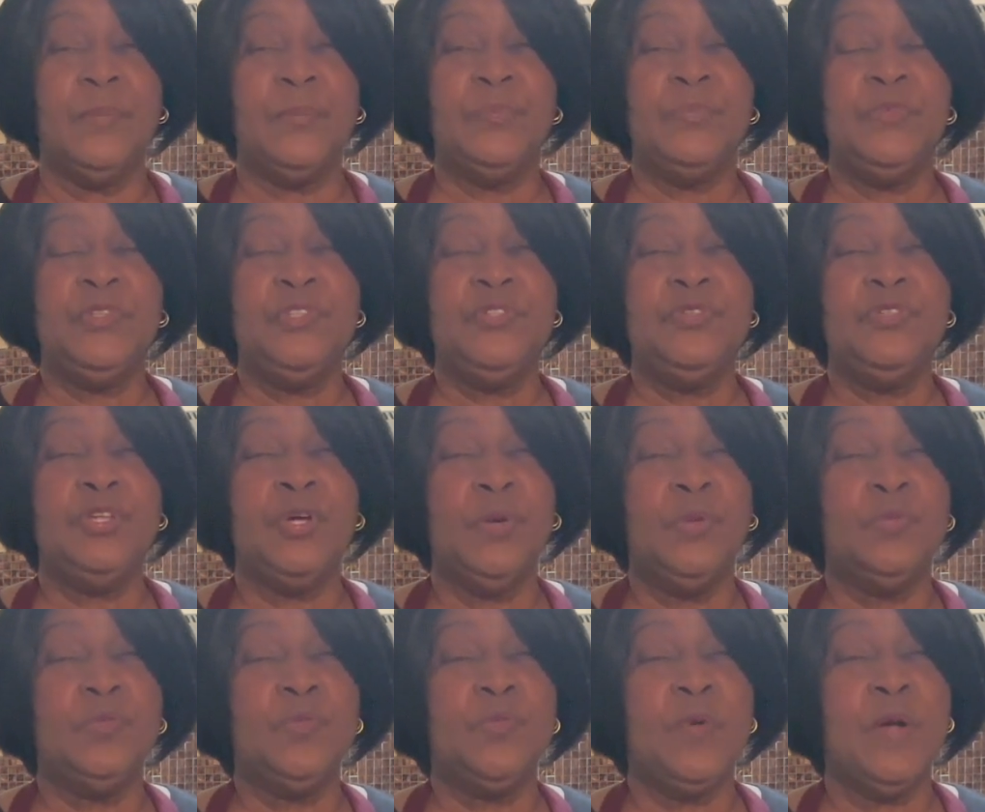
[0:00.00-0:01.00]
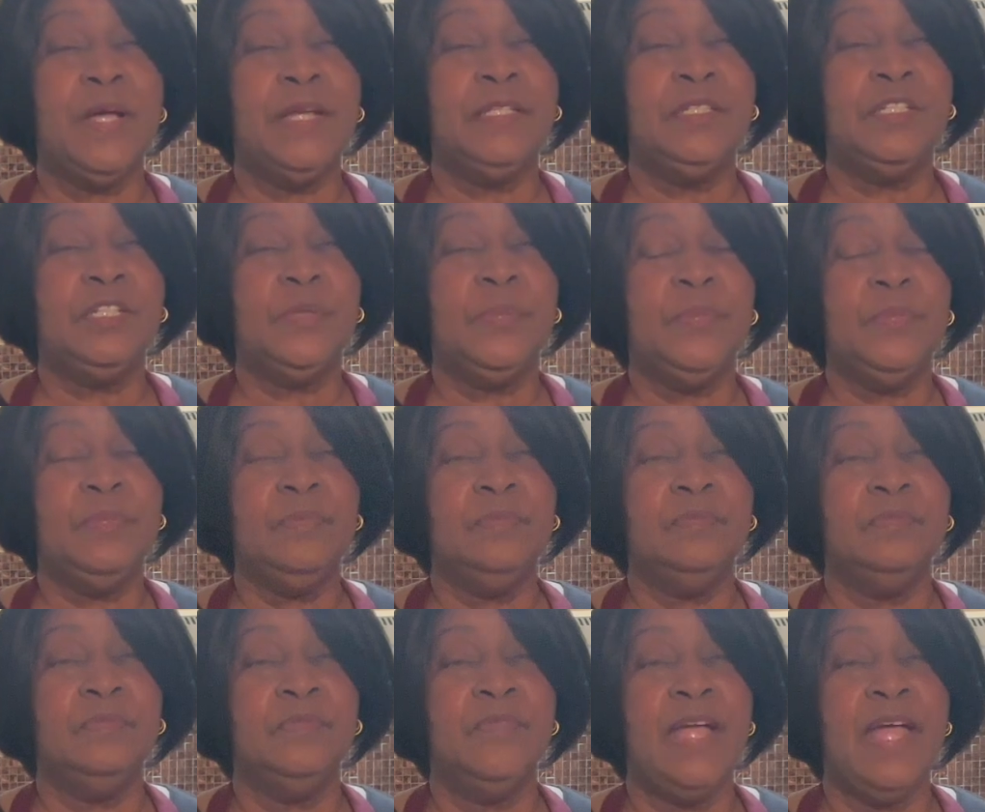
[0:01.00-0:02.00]
you don't wind up
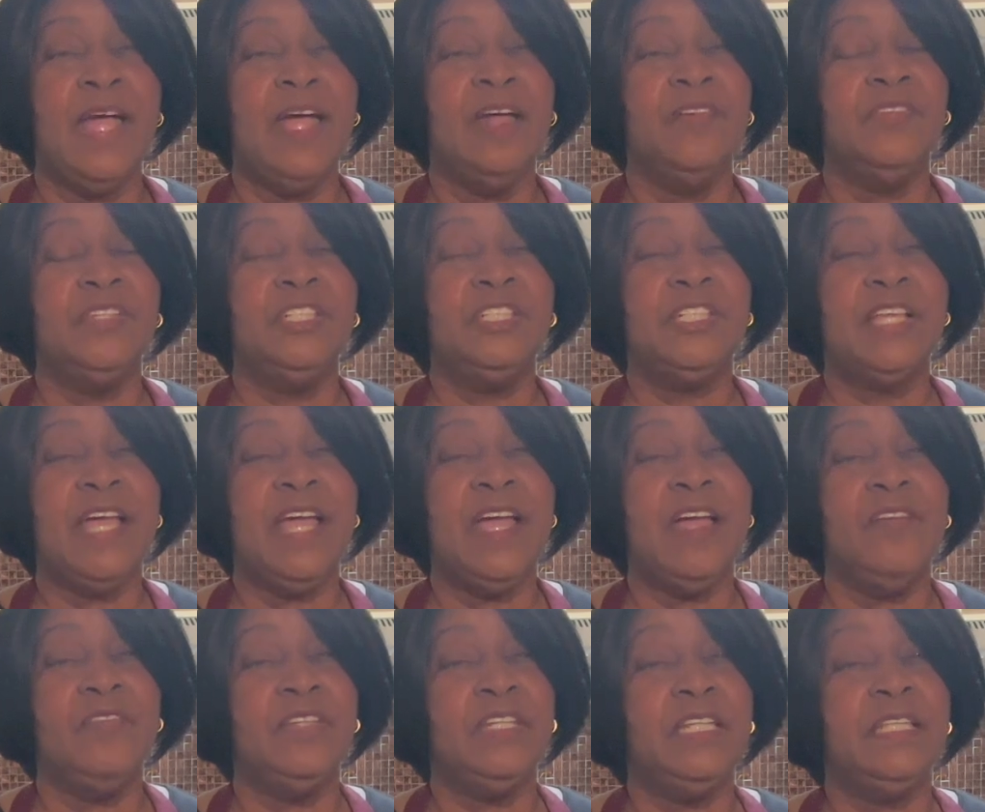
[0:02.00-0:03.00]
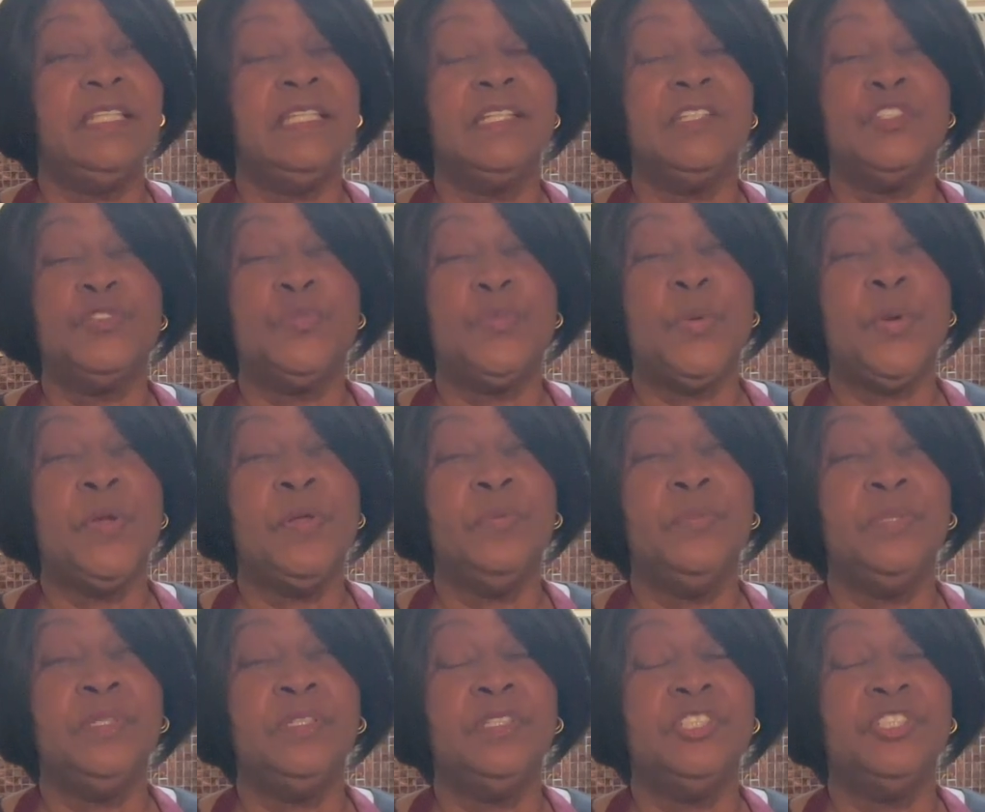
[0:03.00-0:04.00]
having to have anything spoil
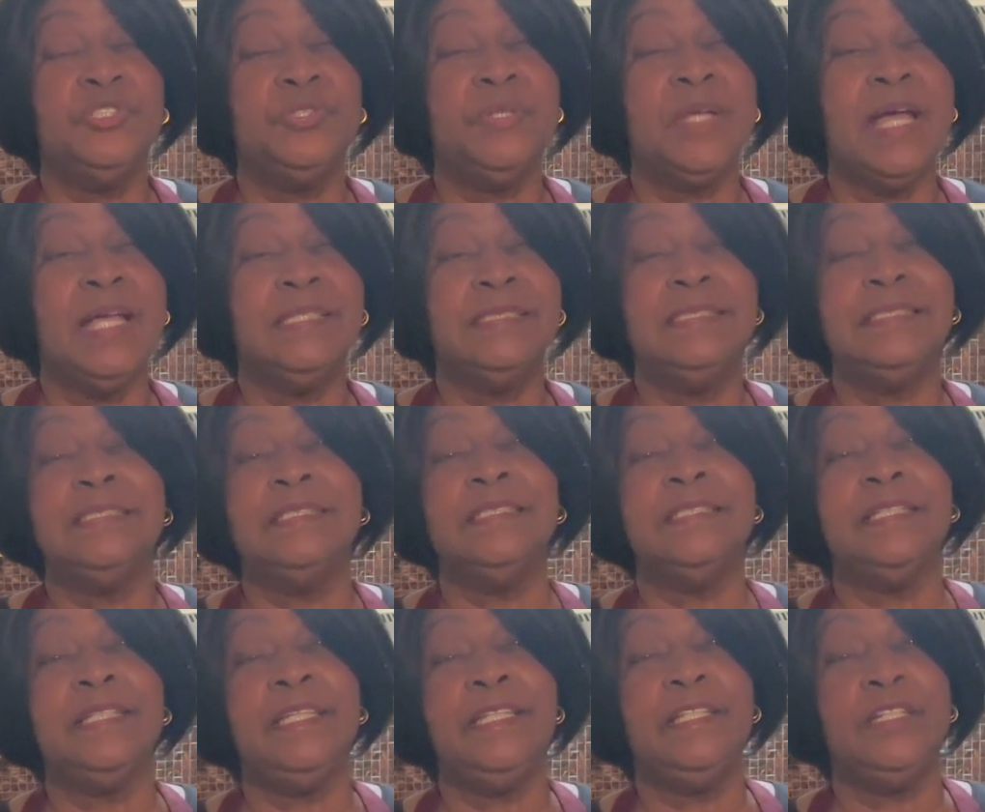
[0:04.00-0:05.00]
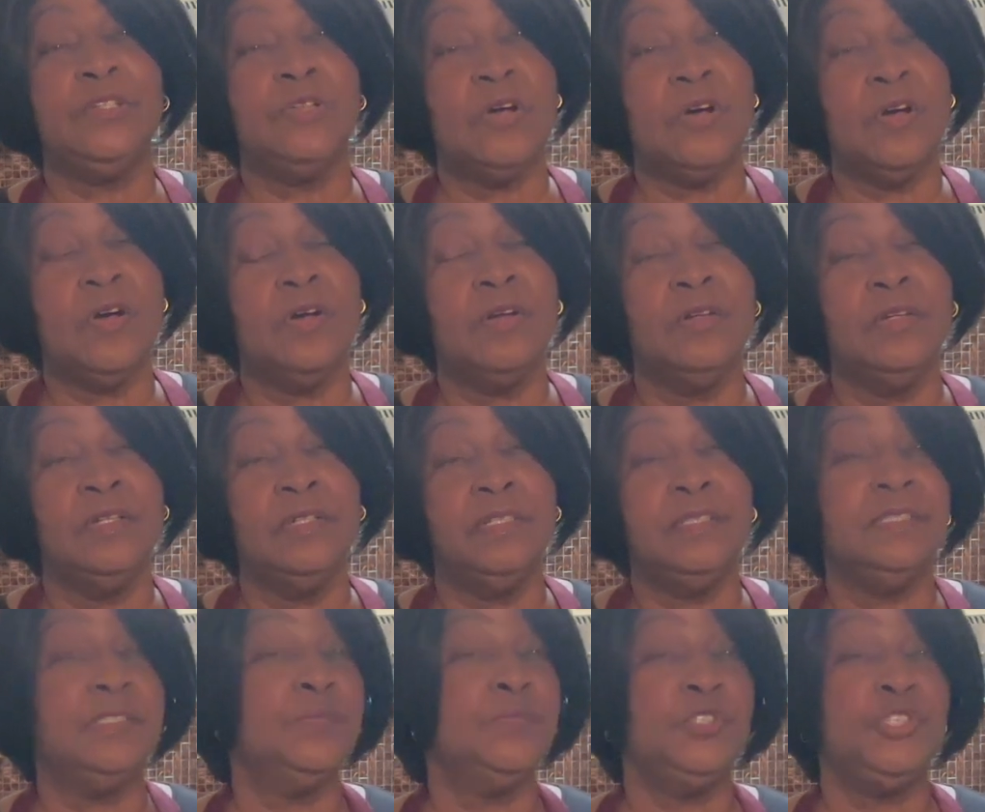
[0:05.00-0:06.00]
because you guys didn't eat it all
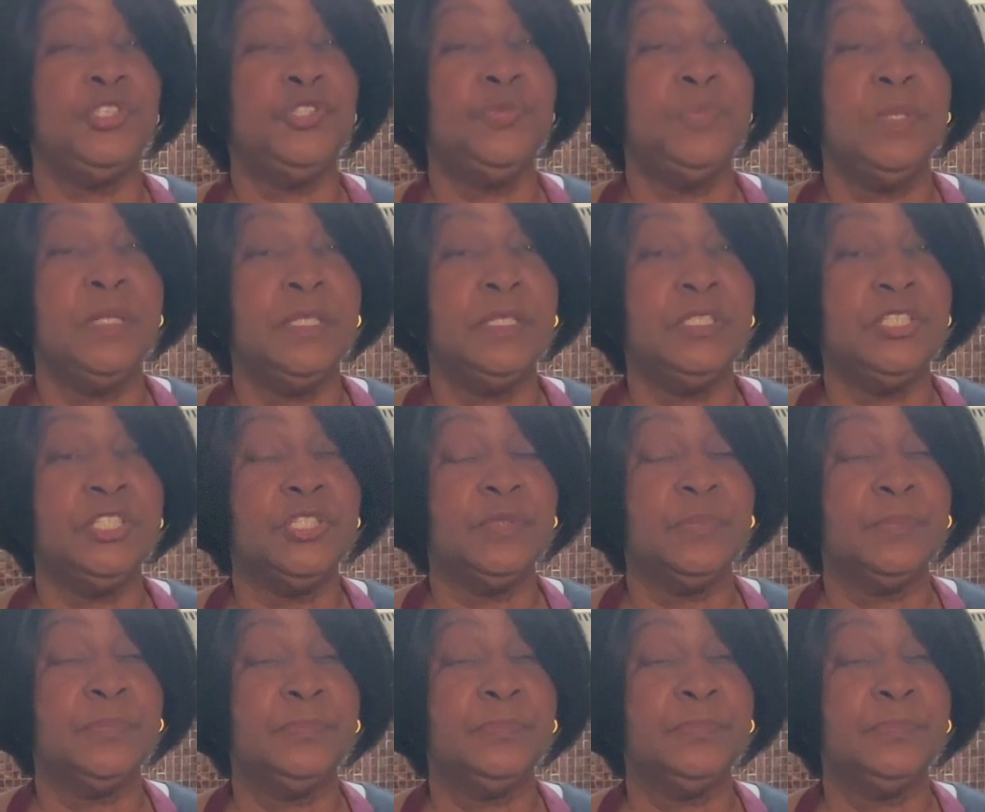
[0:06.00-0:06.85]
because it was too much.